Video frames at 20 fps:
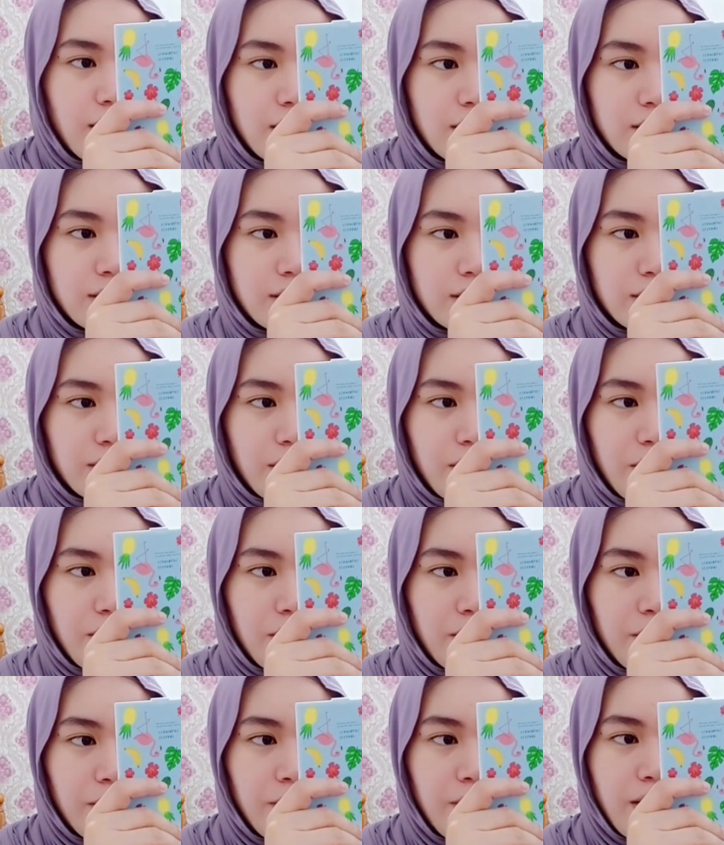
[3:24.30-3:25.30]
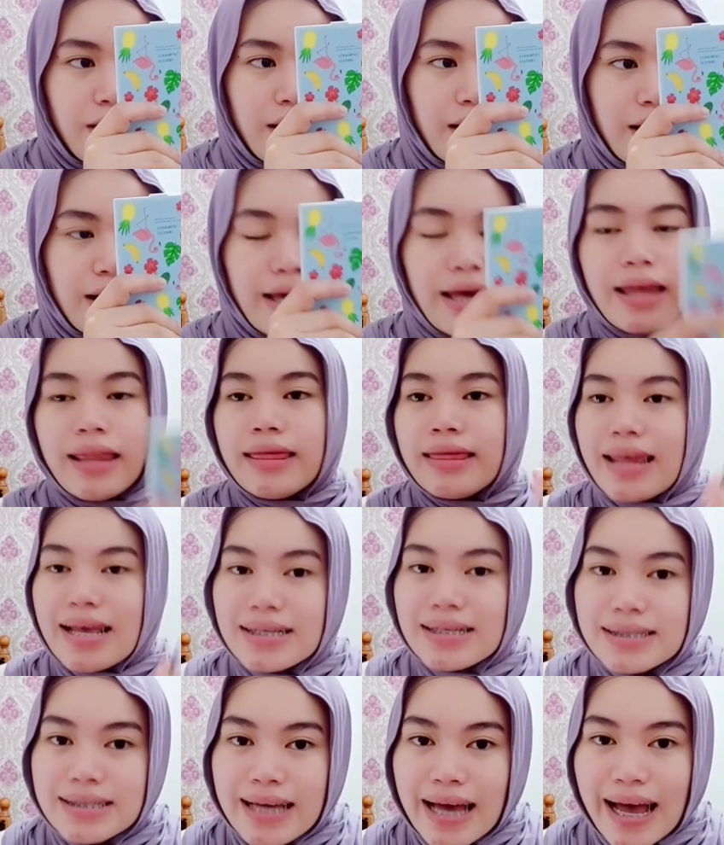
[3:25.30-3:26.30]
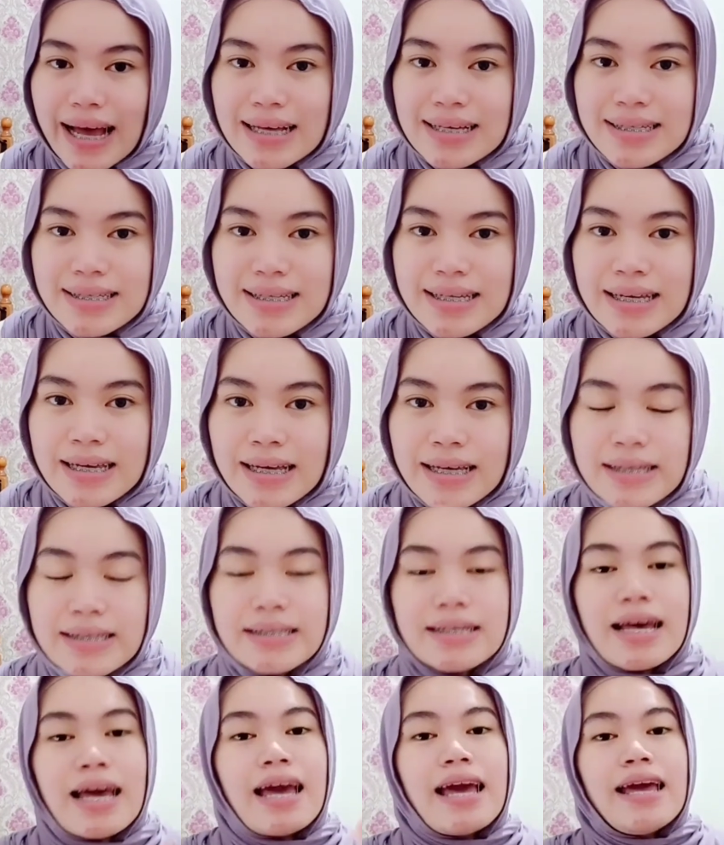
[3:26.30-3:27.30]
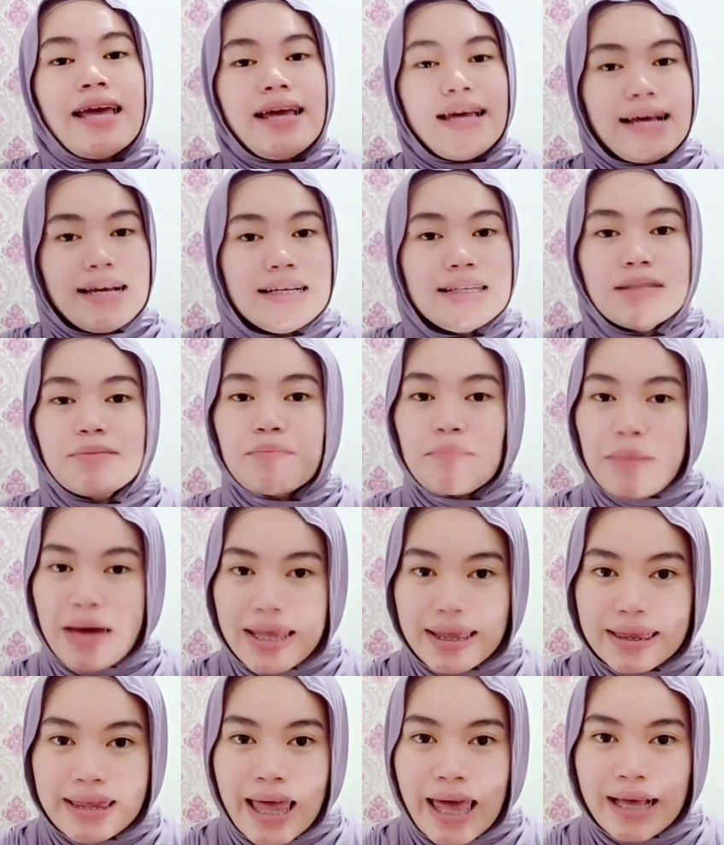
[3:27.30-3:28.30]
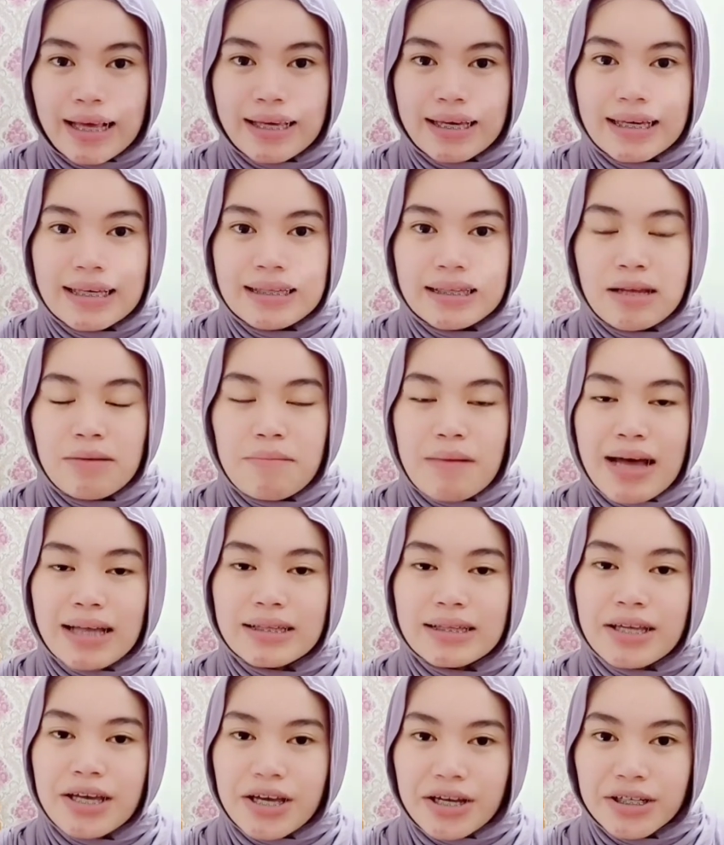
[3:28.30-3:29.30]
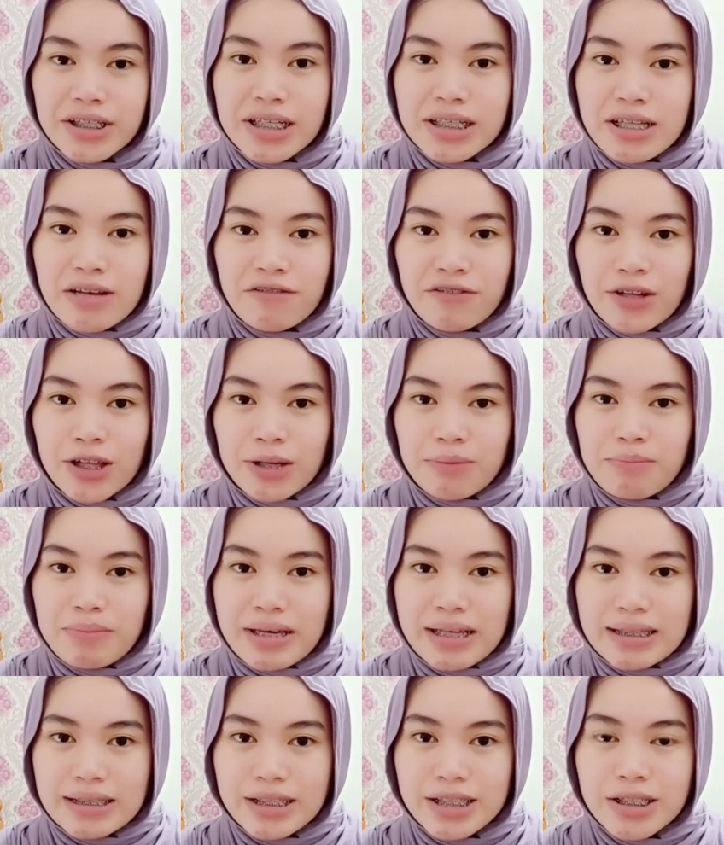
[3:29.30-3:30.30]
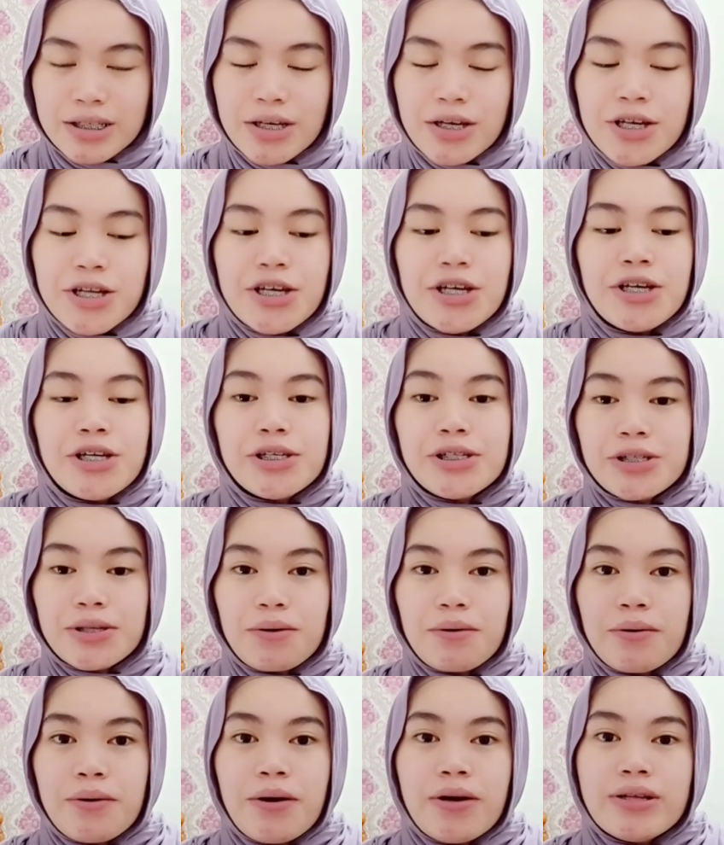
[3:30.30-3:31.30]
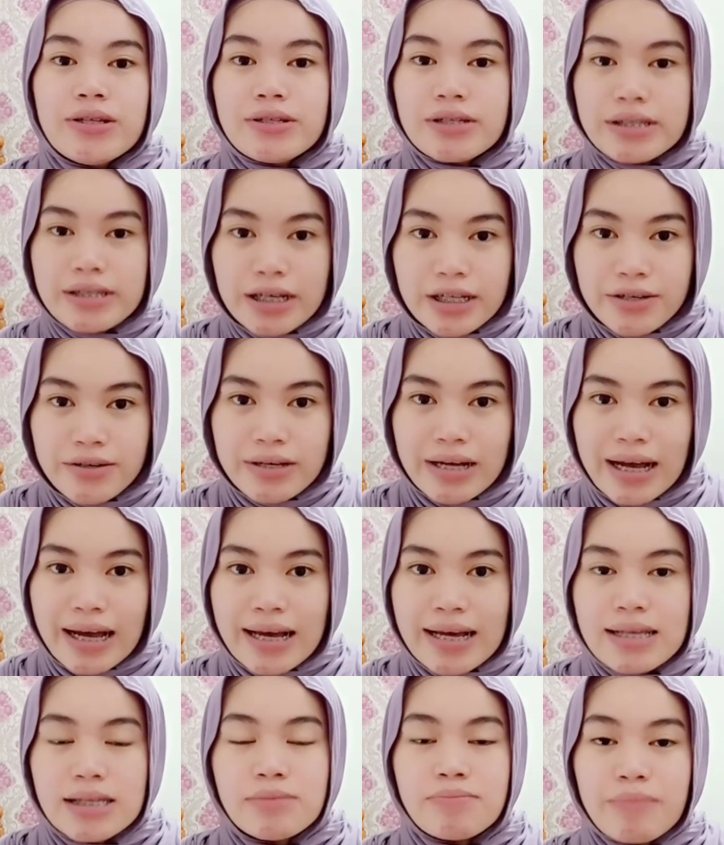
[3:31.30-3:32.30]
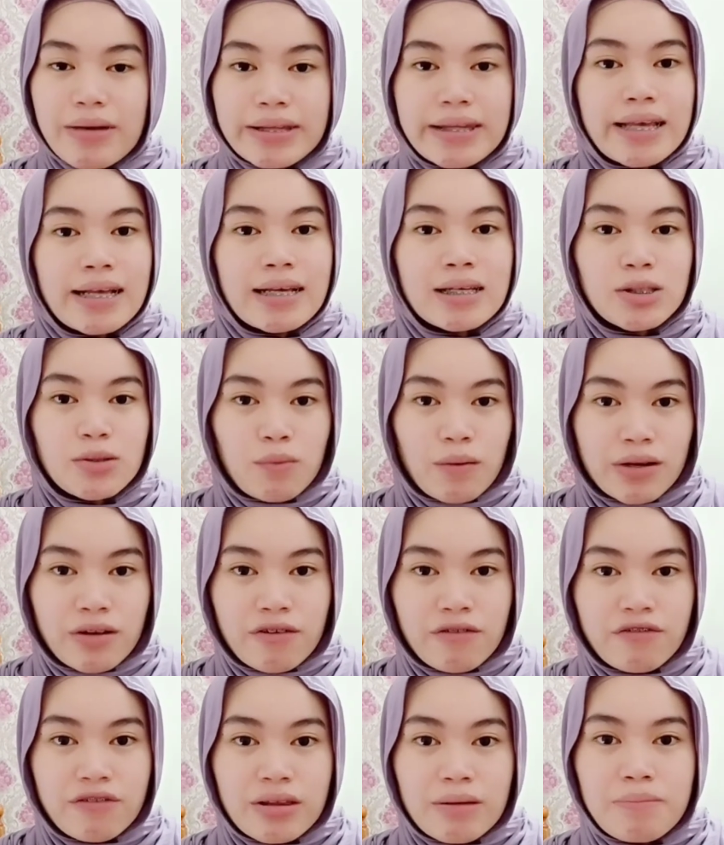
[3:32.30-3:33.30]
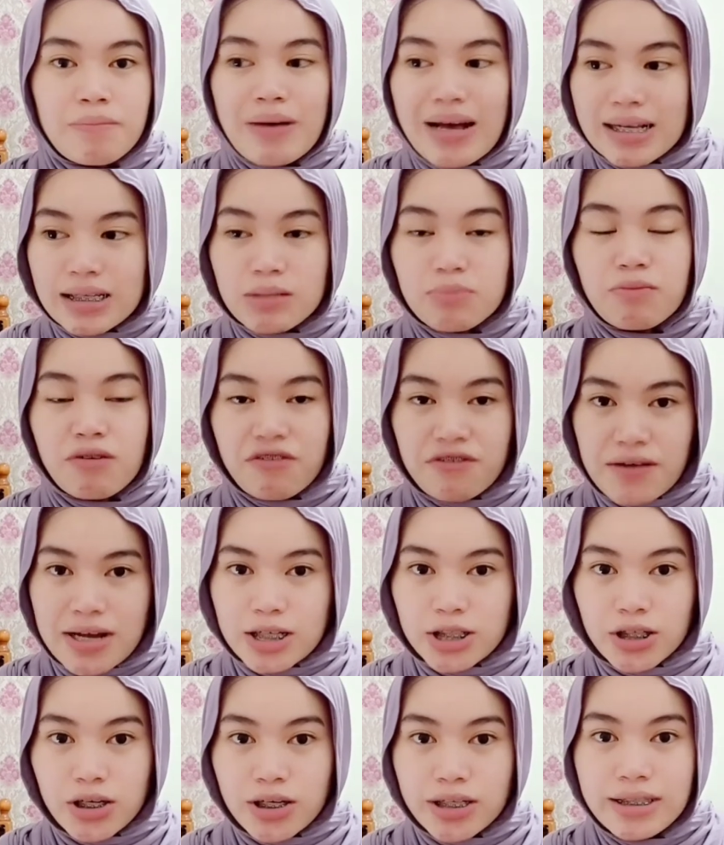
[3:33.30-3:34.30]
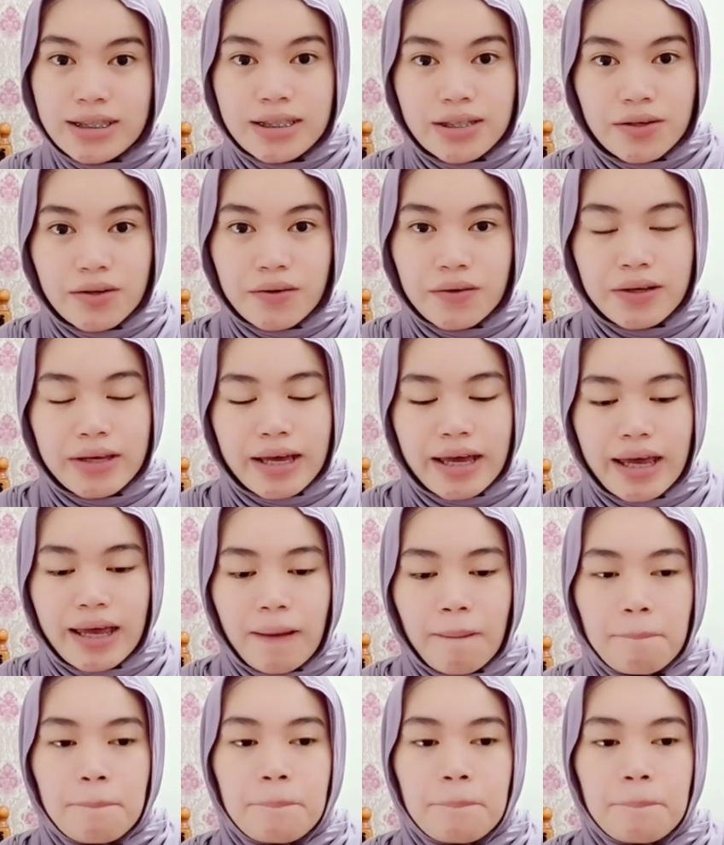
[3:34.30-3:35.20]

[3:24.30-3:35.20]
So next guys is MedTech in demand here in the Philippines? So to tell you guys, MedTech is one of the best profession, okay,